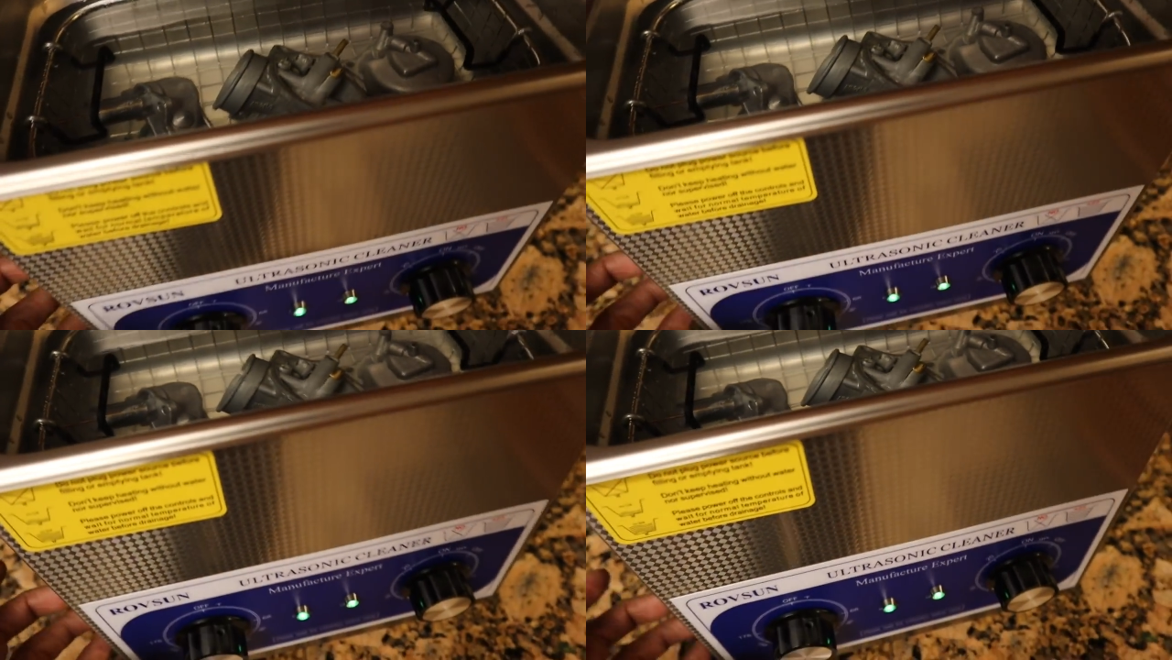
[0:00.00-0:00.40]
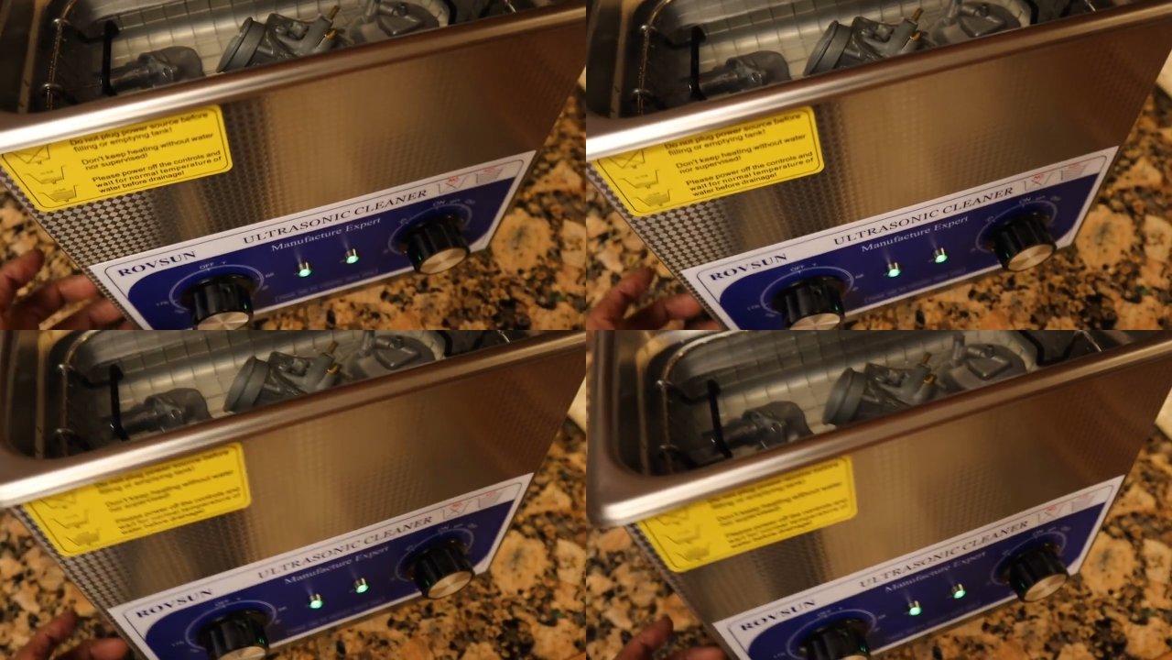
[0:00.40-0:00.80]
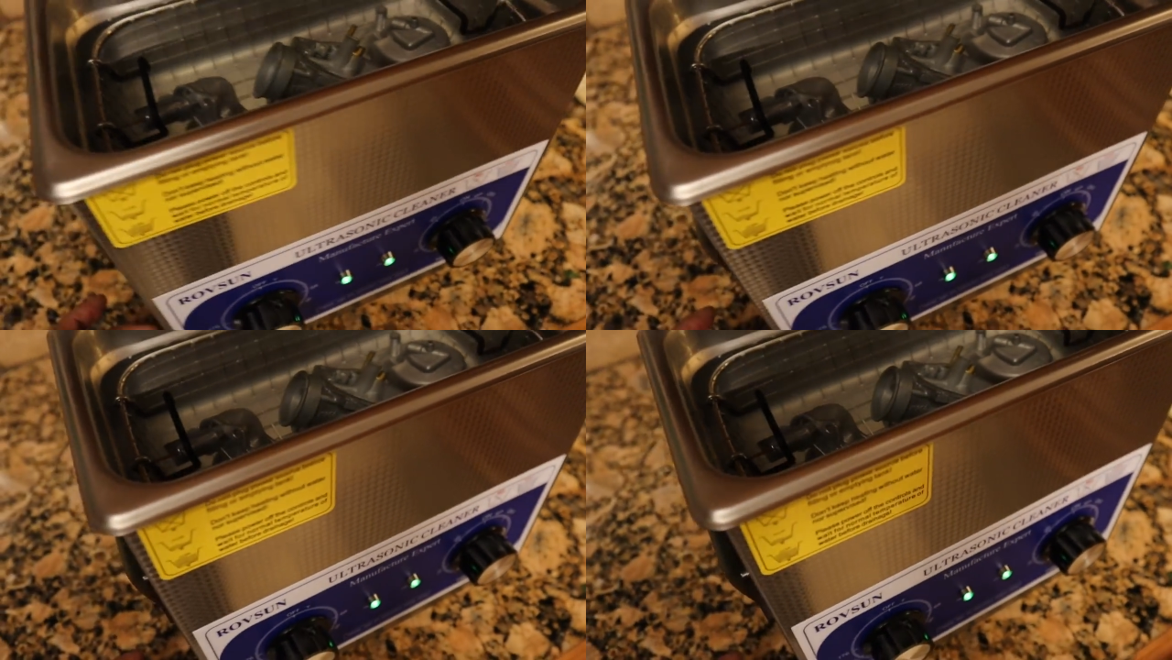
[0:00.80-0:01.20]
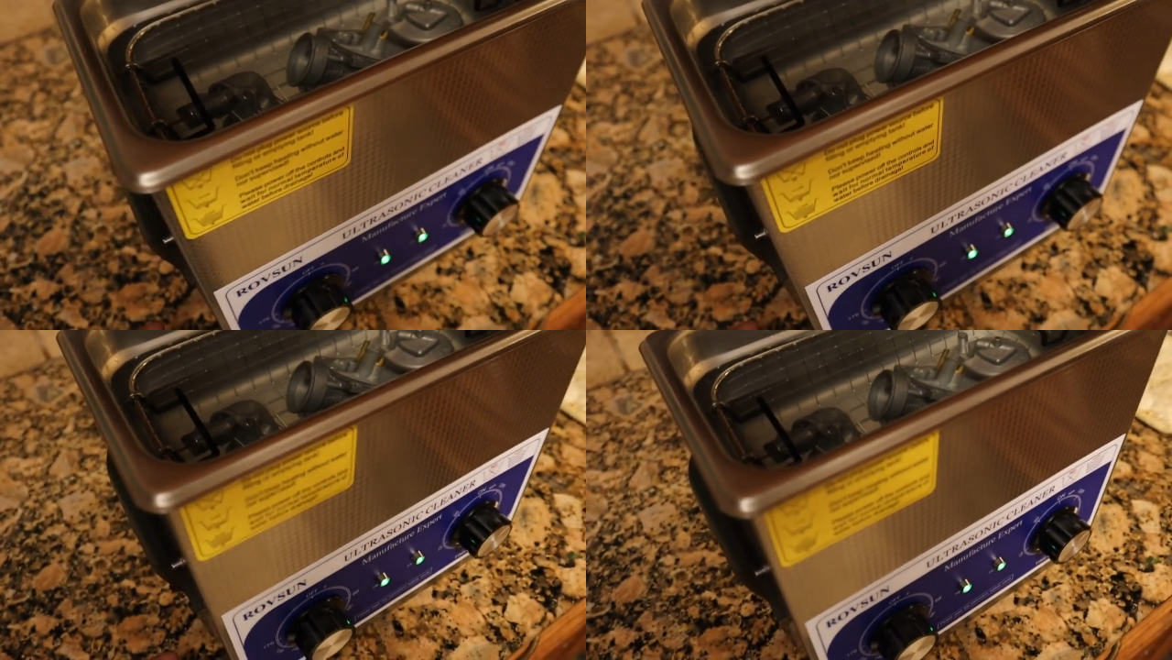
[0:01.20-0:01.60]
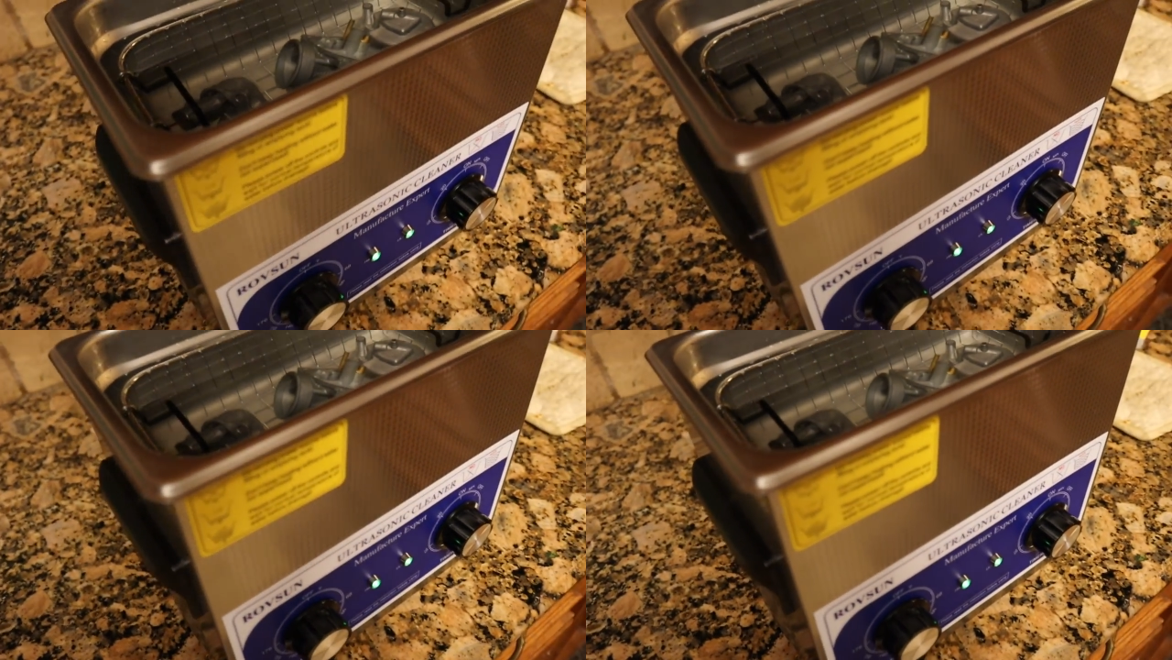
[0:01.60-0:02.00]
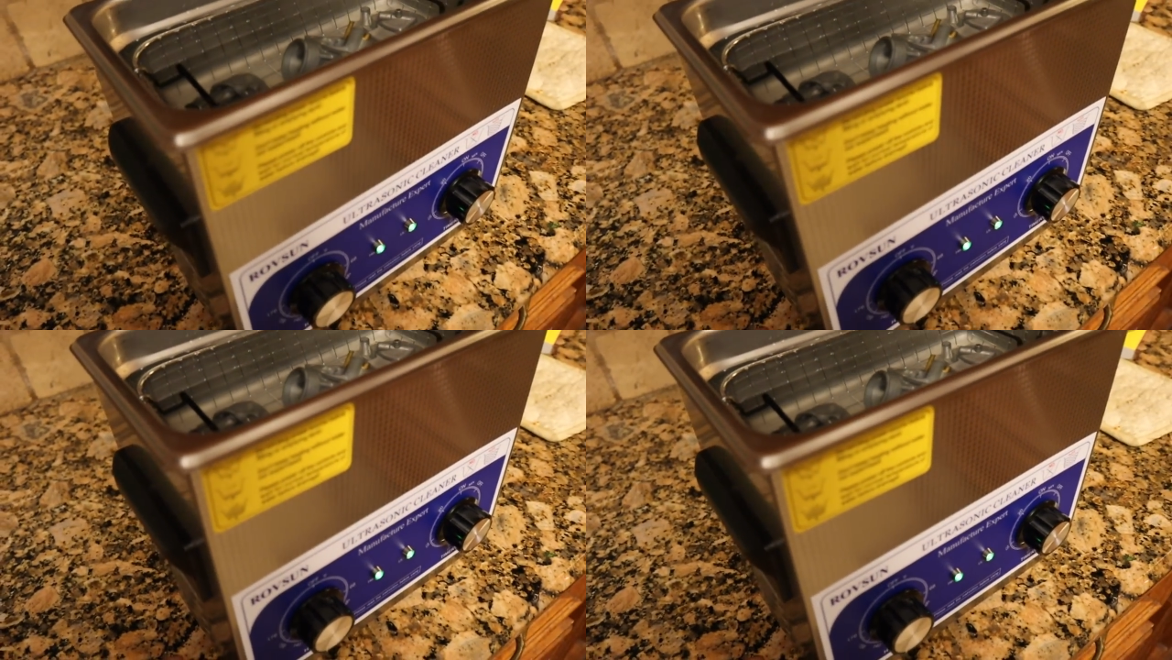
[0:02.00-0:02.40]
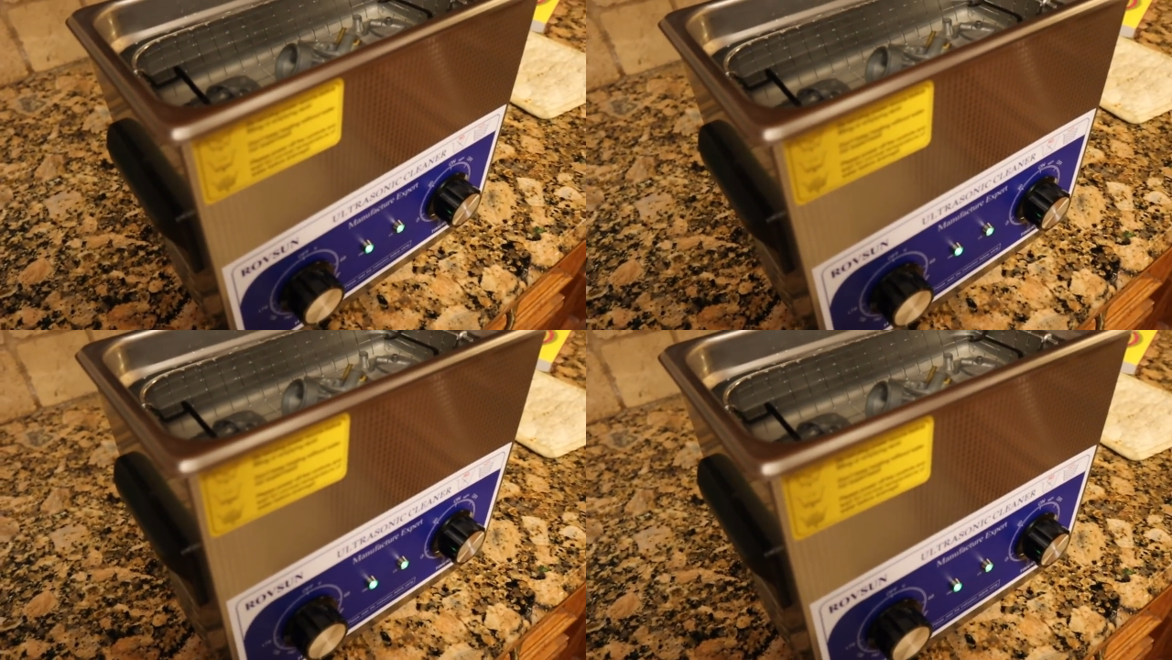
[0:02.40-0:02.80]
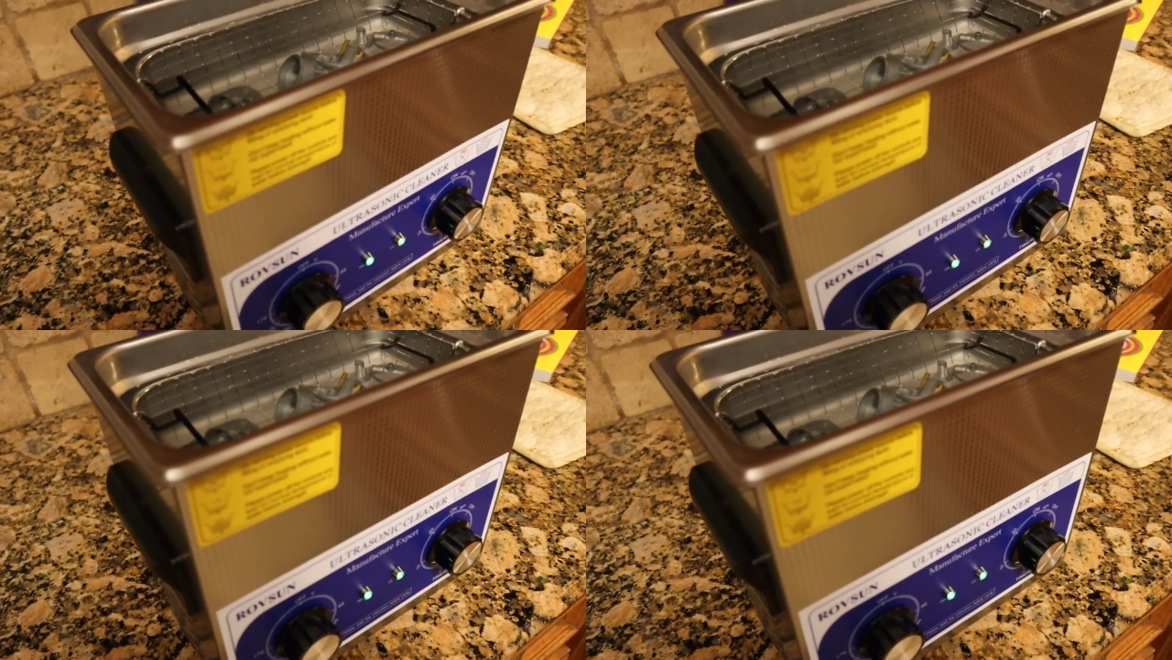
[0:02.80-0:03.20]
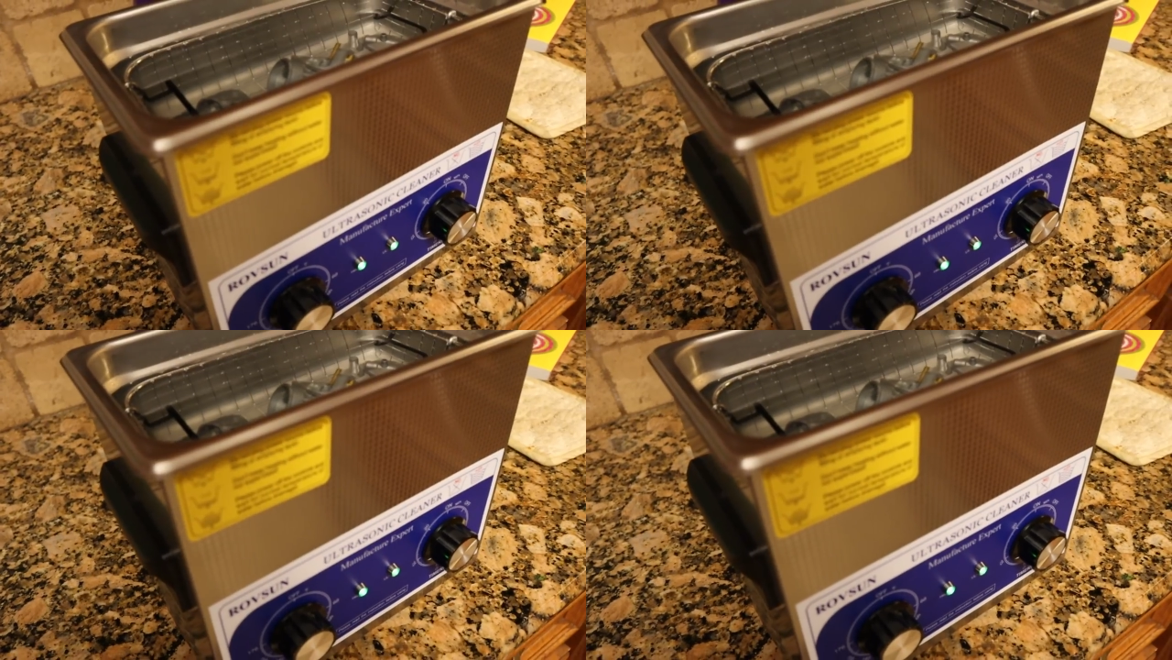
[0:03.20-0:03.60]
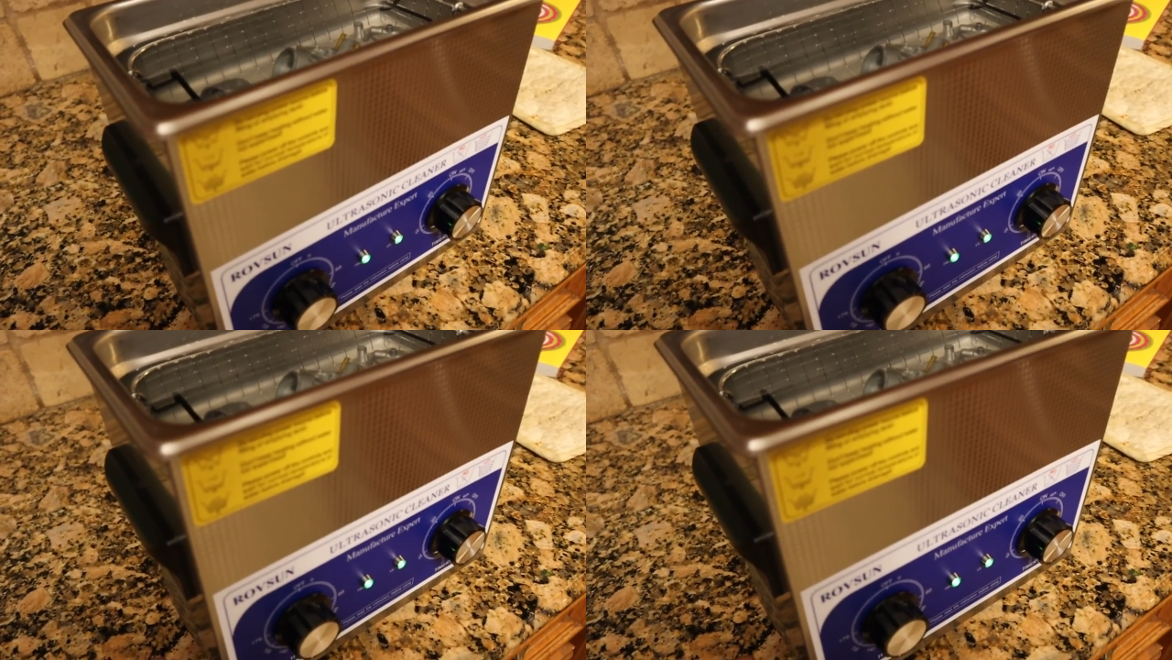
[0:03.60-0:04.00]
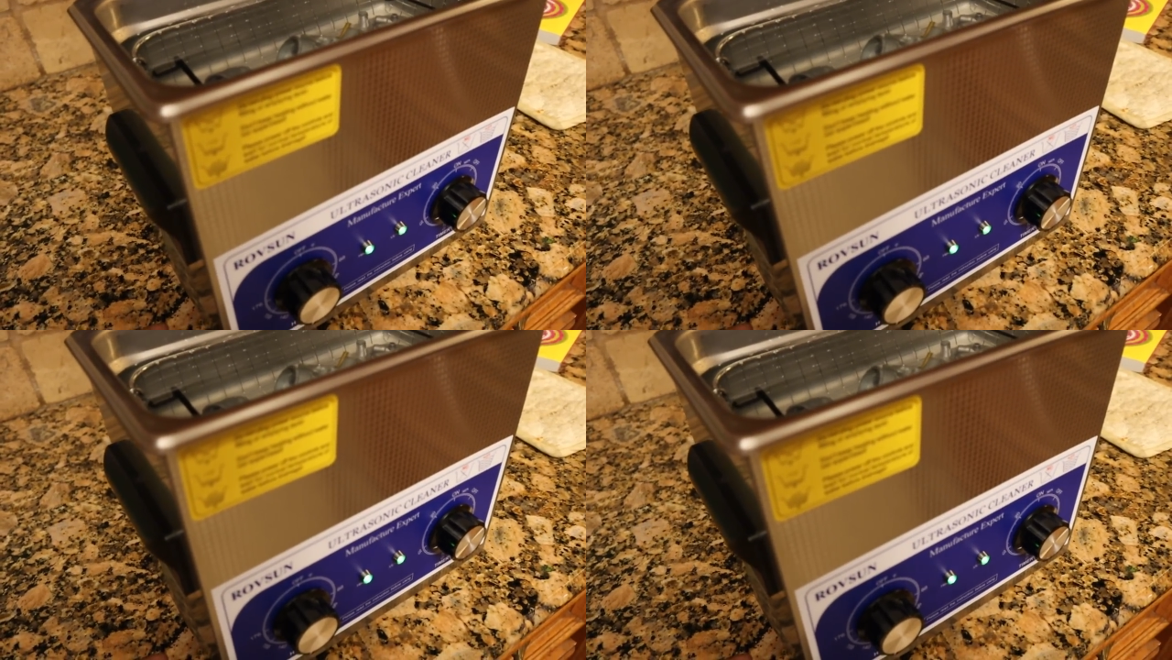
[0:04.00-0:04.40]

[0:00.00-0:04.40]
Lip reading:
[unreadable: no face in view]